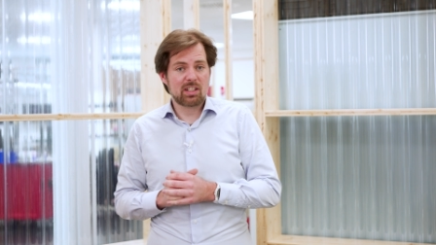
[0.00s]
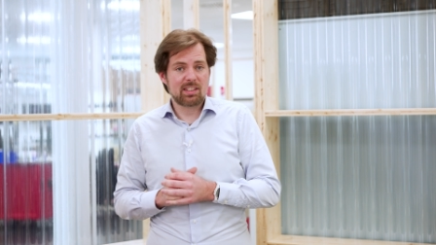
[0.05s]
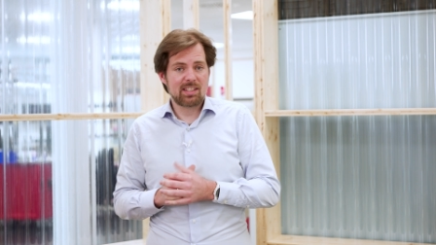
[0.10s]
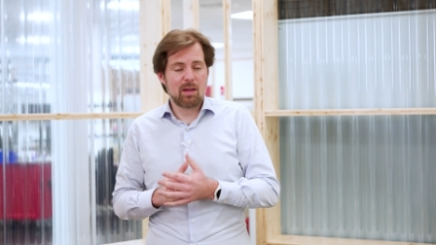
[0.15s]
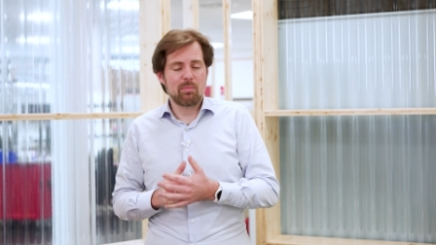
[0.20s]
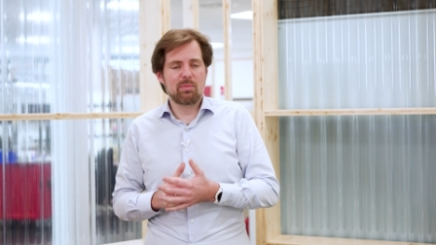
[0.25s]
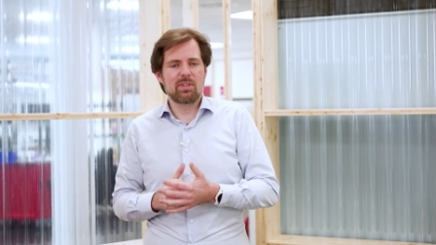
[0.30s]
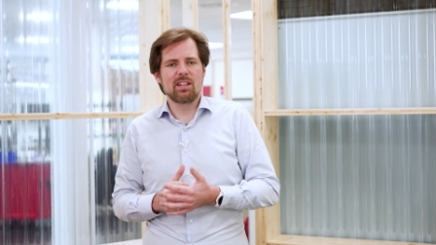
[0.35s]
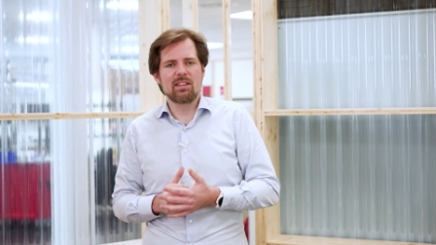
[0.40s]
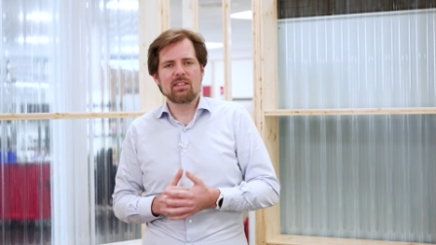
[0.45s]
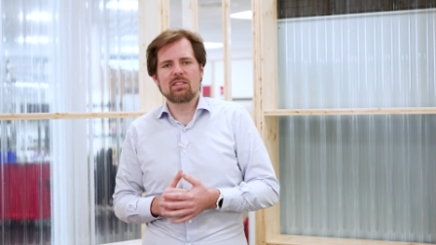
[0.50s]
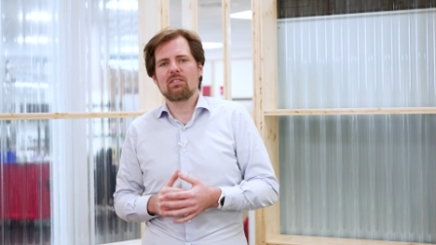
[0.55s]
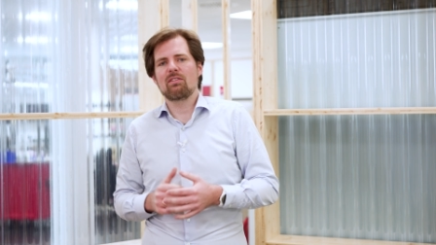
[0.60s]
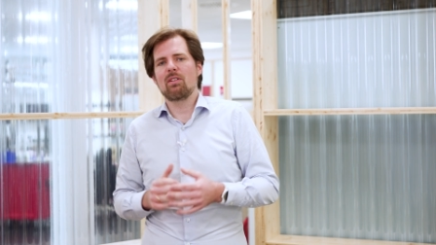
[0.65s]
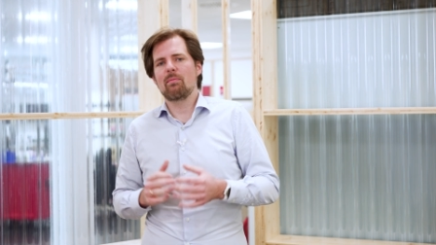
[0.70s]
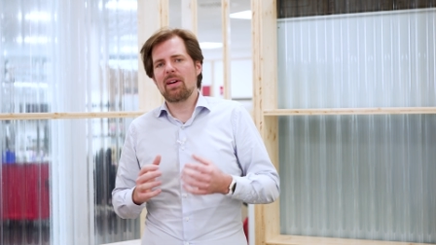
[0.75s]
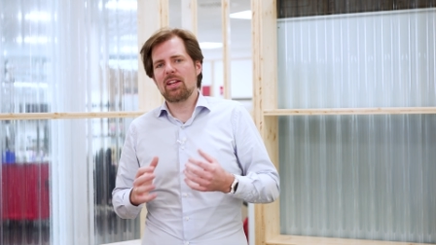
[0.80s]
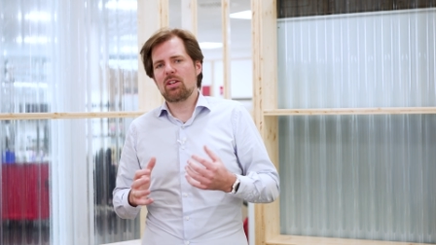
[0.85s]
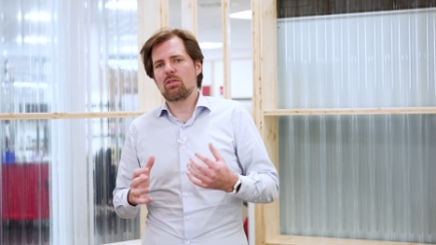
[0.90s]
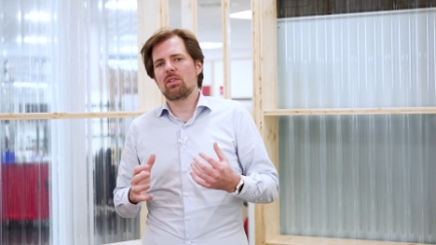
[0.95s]
acceptance of
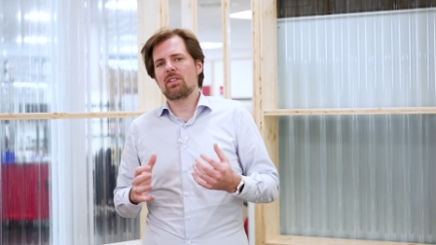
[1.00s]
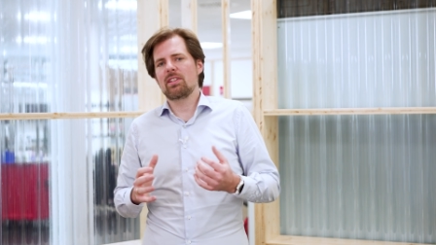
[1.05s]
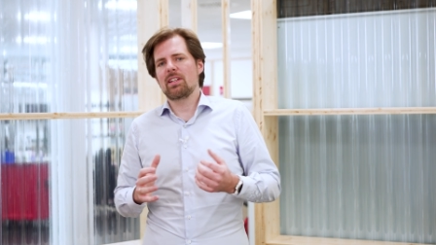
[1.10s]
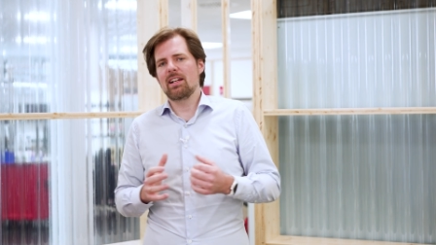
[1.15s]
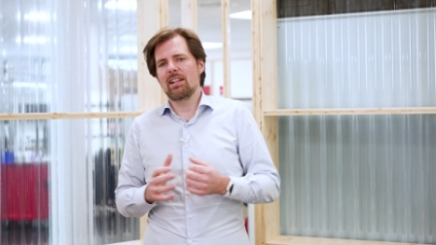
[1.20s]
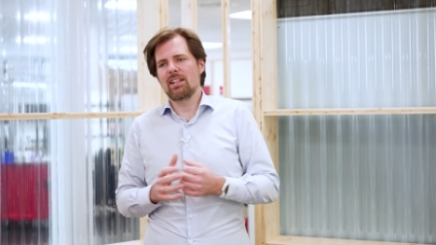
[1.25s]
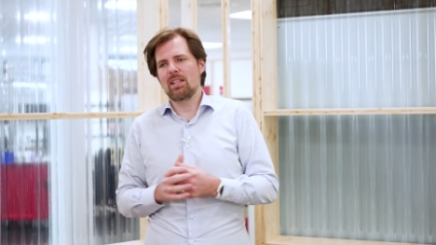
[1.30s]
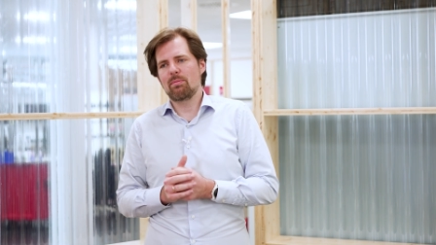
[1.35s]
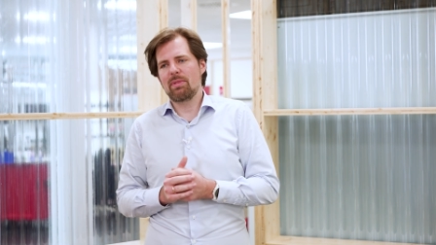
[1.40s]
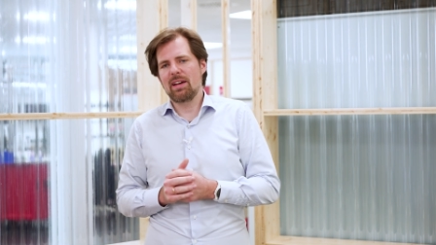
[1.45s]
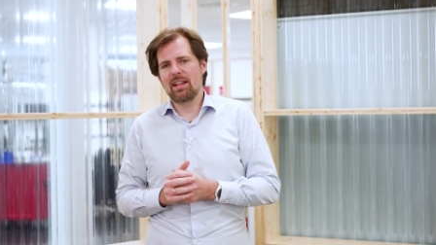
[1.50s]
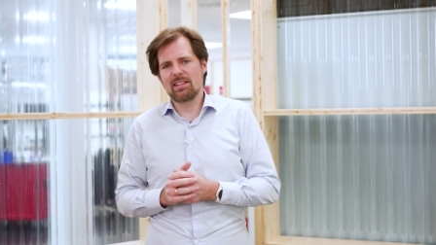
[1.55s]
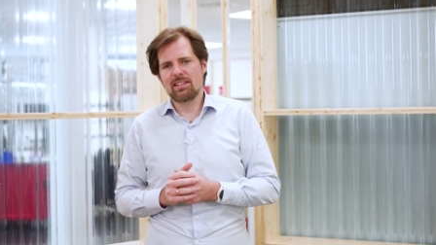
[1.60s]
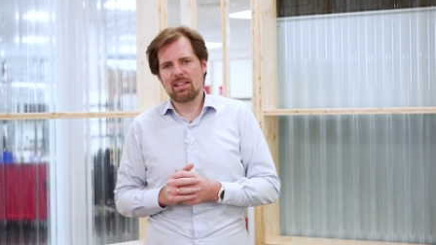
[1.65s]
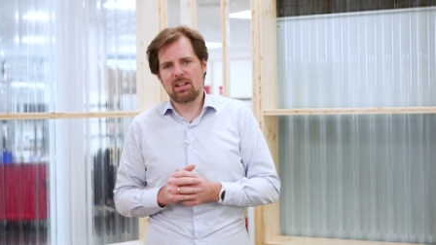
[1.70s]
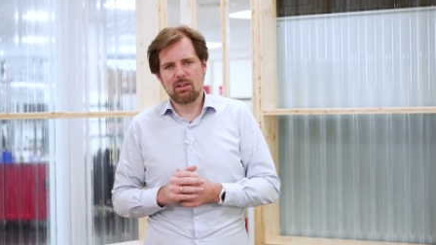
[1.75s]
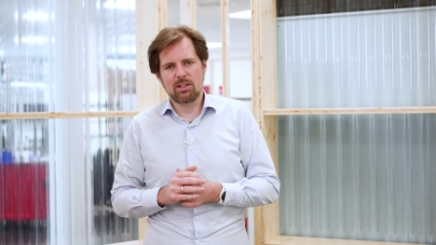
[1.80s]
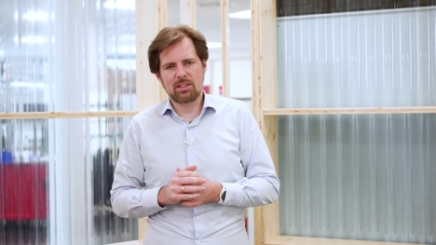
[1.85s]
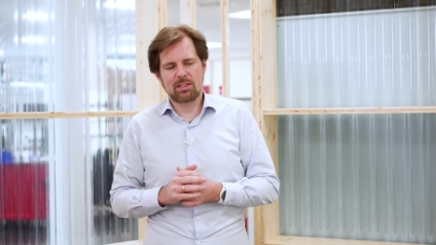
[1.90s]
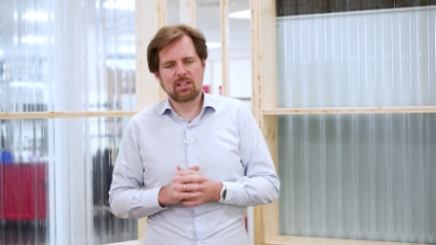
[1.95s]
a battery cell depends
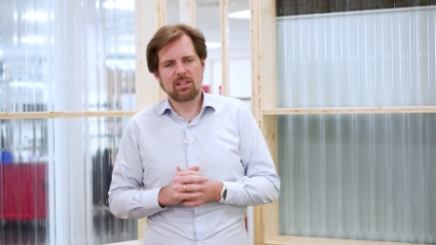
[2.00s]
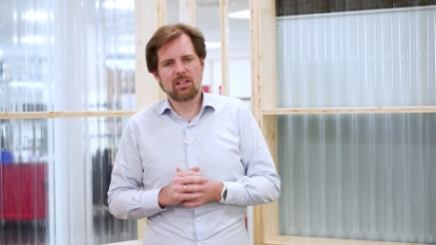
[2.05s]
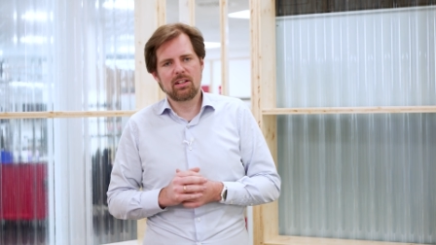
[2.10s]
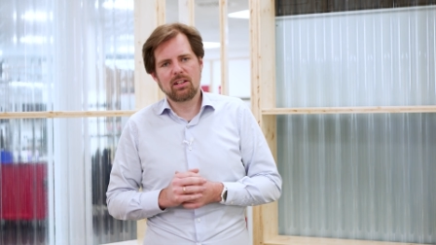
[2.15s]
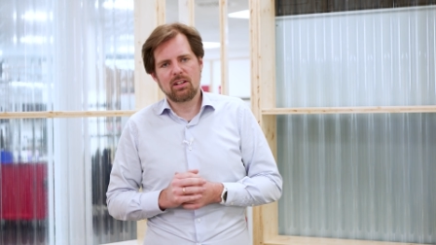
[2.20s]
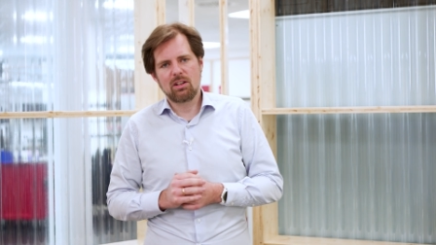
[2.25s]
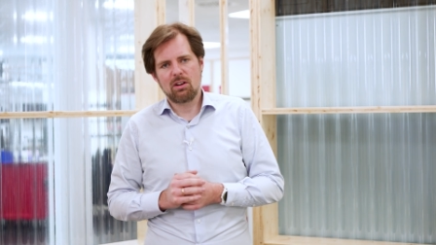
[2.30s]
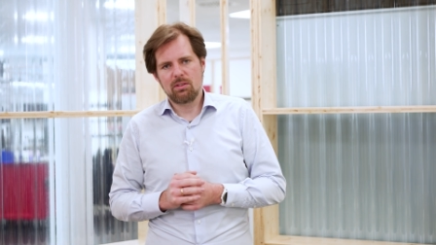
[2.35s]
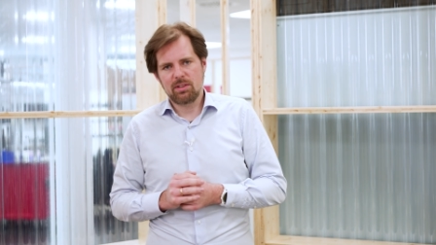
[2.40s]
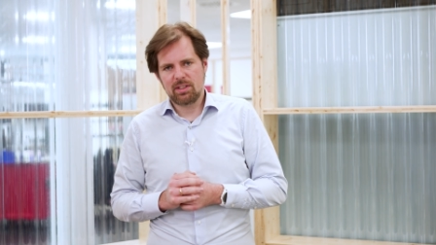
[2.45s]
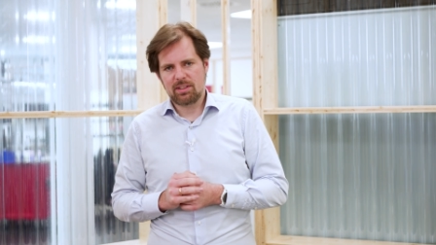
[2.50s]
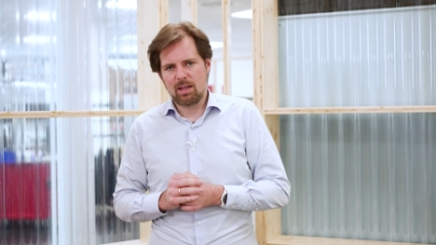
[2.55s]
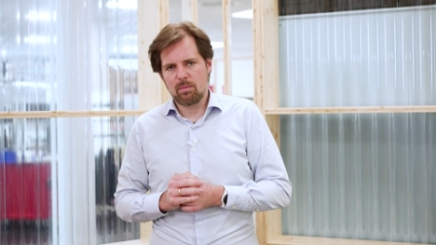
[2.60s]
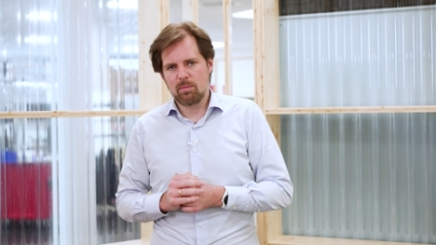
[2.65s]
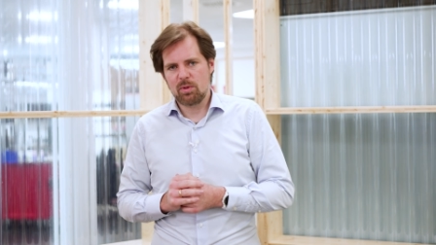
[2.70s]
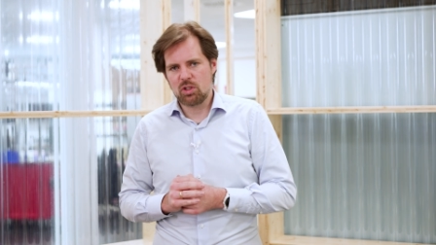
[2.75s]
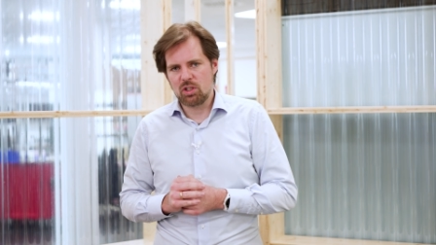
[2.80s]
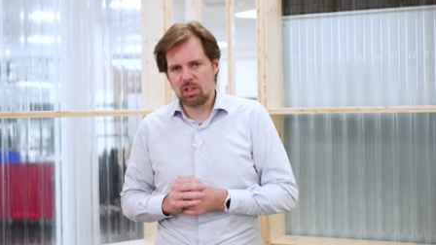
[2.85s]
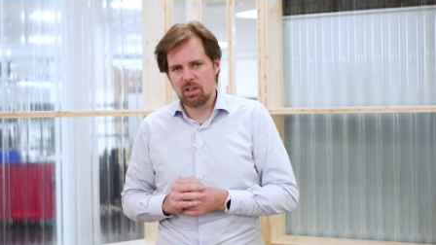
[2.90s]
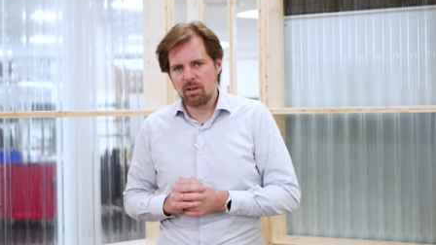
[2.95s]
a lot on the
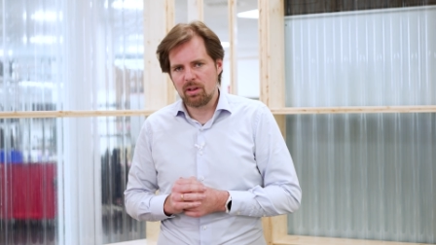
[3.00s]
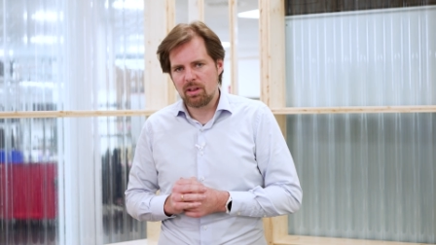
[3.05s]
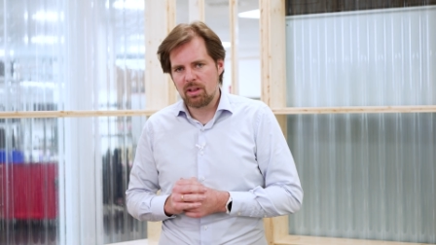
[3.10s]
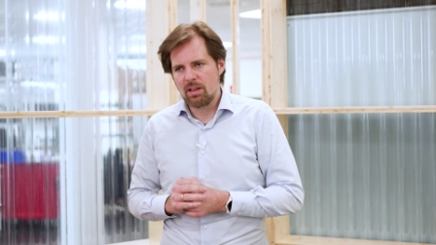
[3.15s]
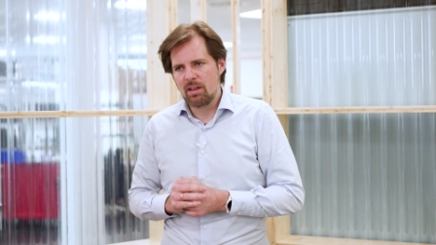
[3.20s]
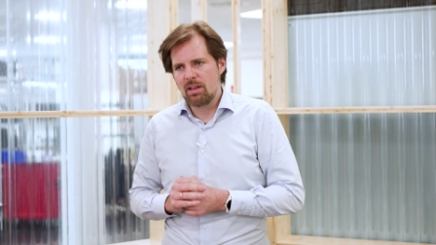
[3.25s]
temperature.